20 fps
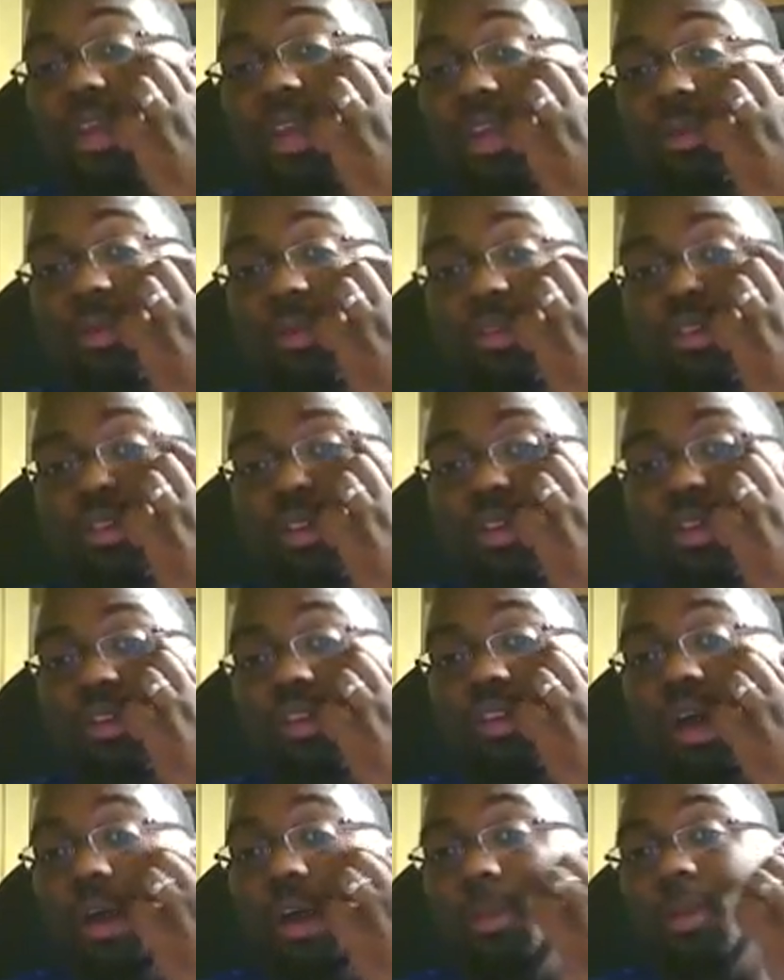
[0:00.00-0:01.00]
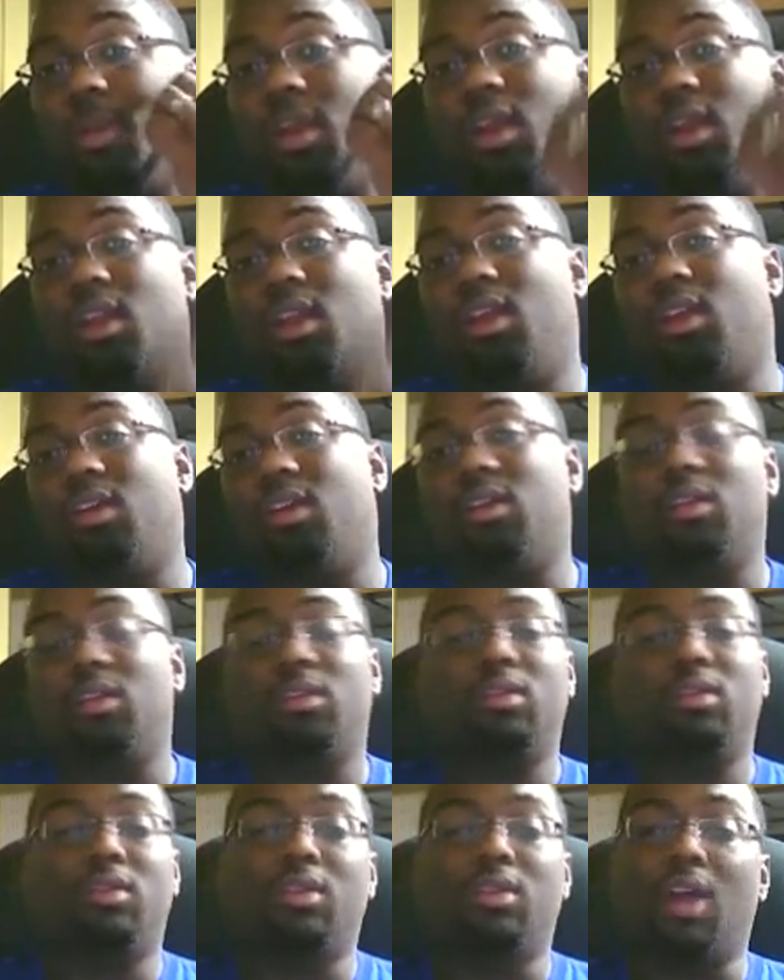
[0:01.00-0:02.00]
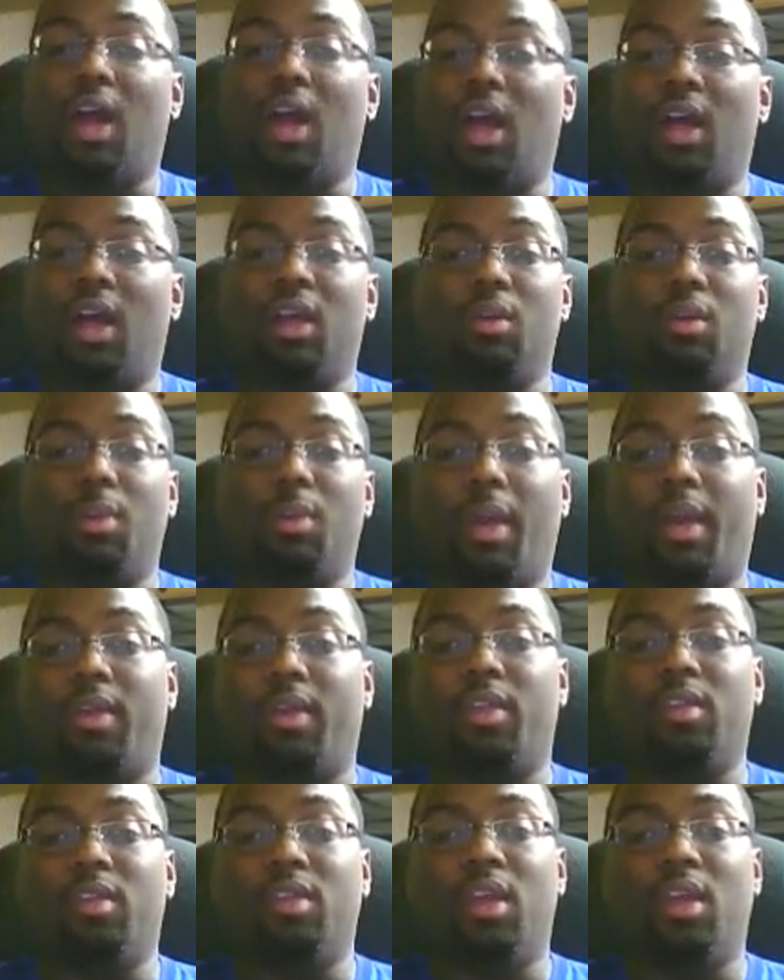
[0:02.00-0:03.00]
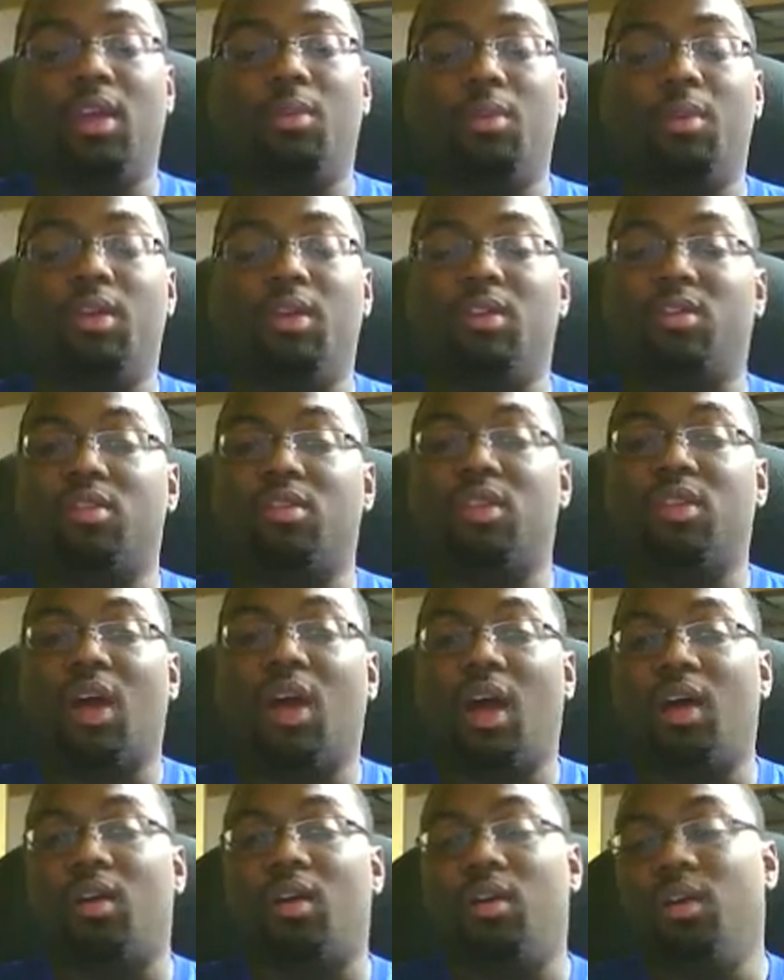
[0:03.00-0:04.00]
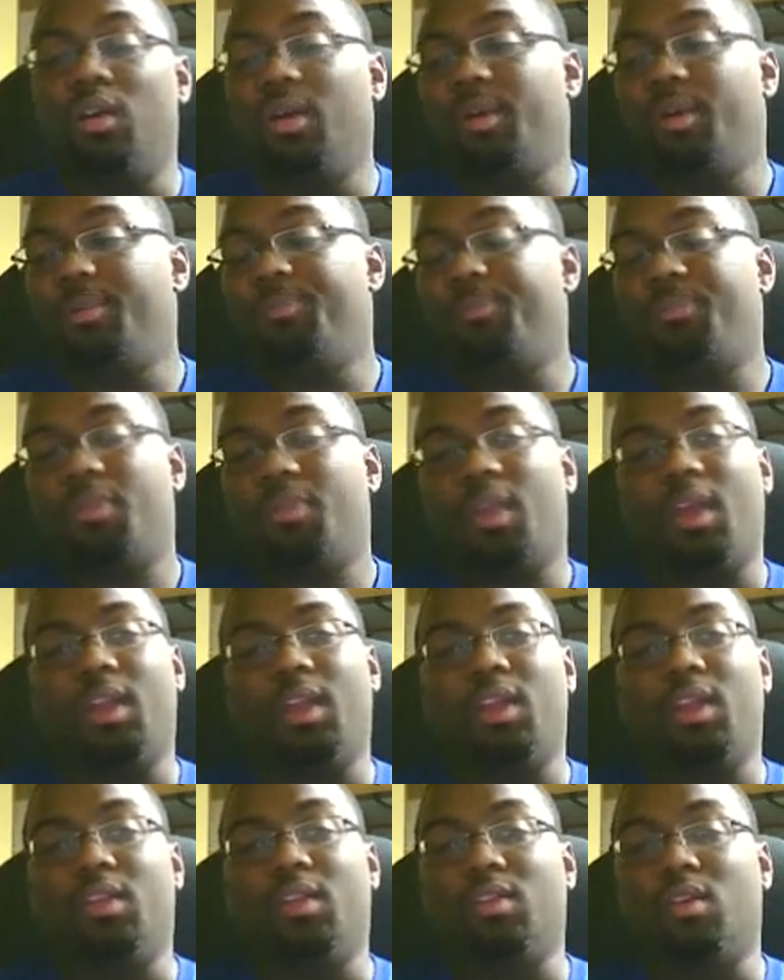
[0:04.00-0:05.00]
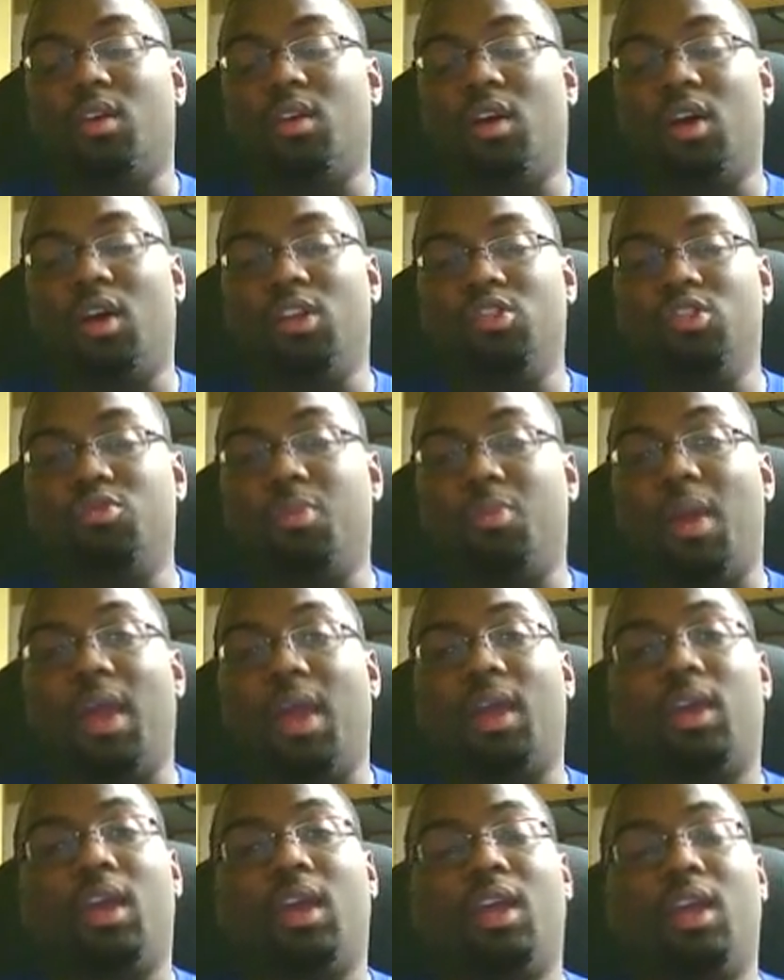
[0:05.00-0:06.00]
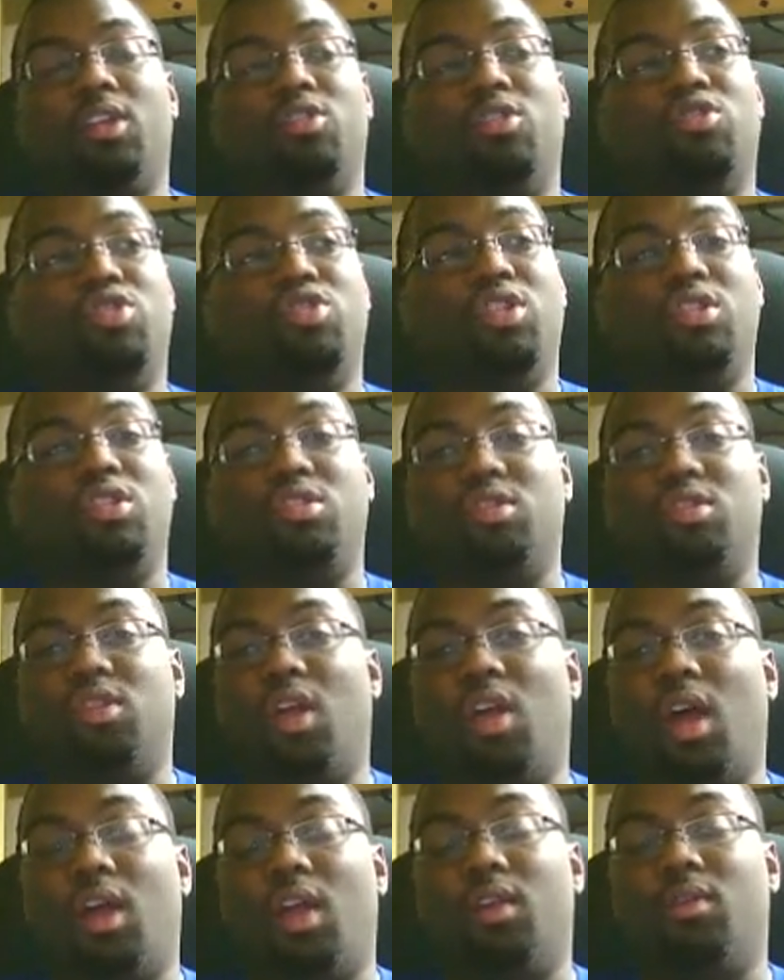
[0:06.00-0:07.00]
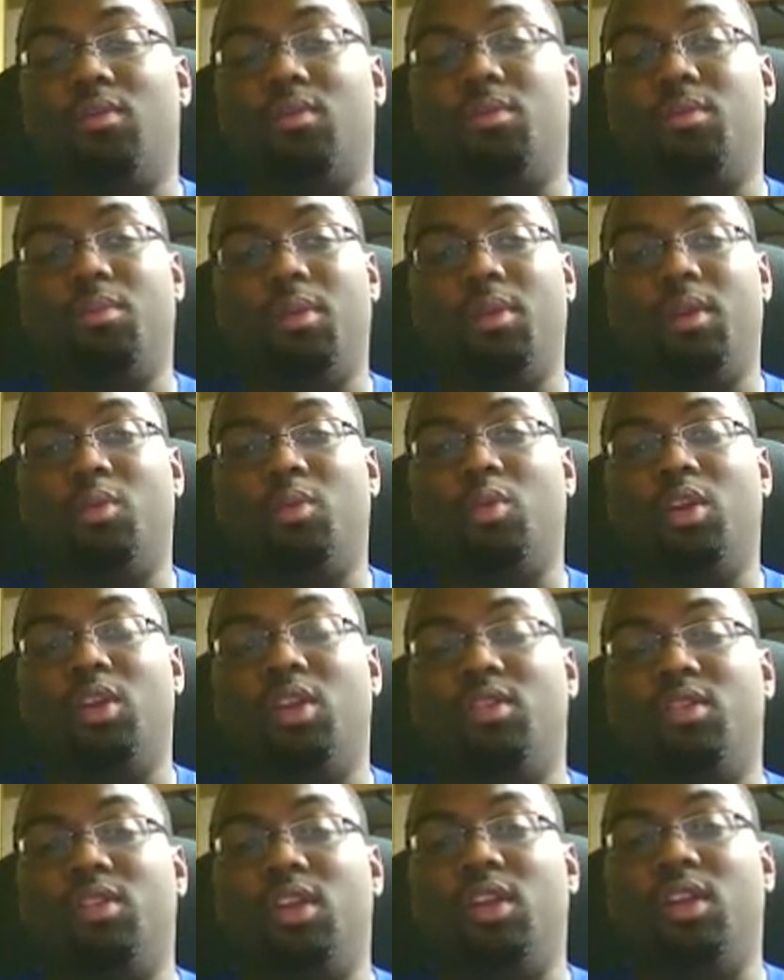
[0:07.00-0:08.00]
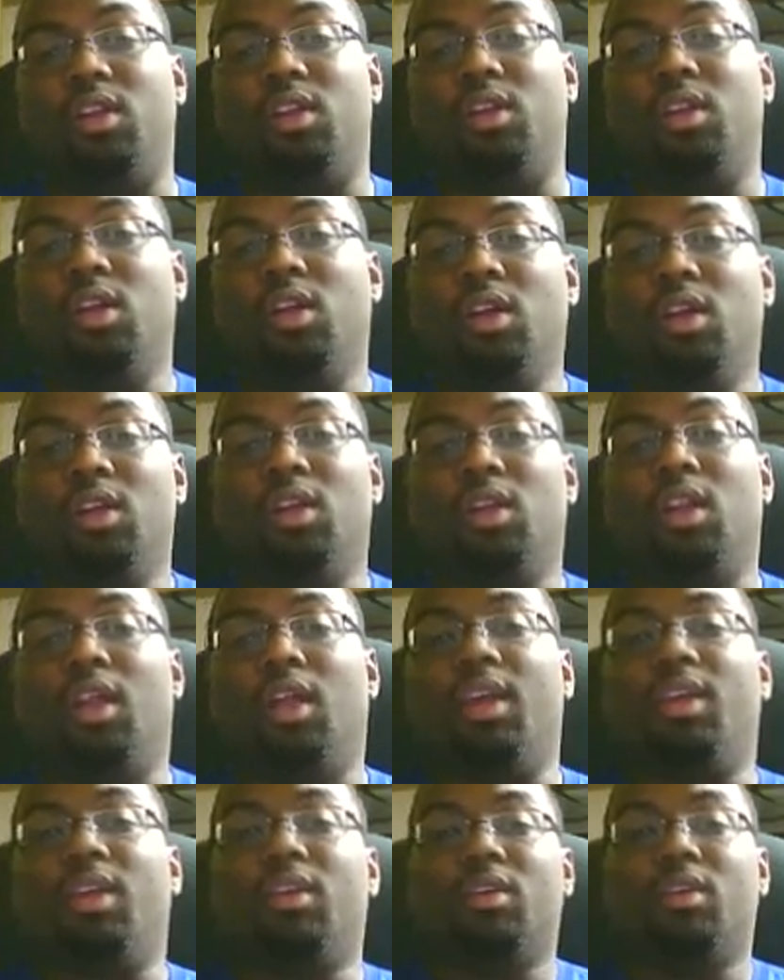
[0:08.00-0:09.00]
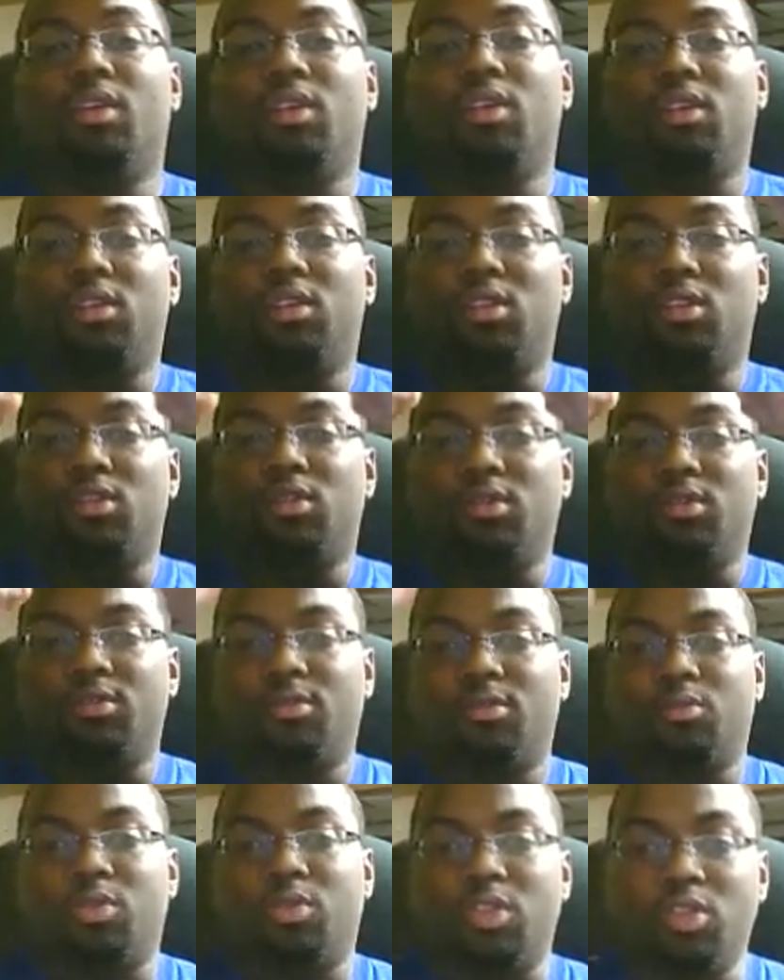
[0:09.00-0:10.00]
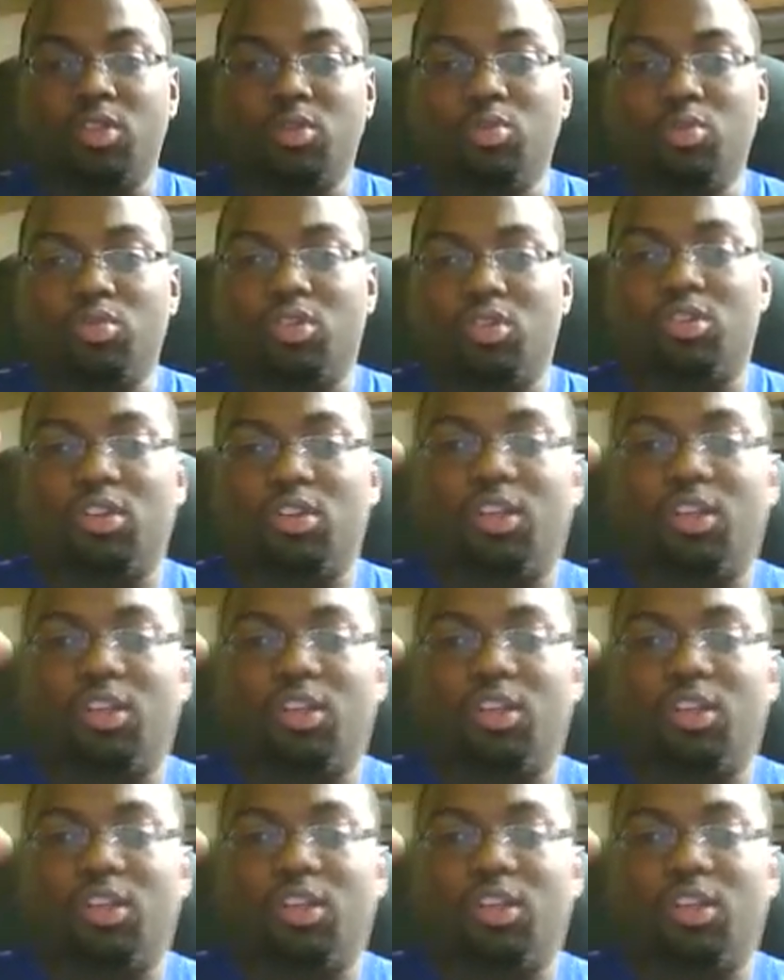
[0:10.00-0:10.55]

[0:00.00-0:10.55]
he was a dominating guy back in the day, but his style and his hunchback has just not been what he's needed. Like, when you are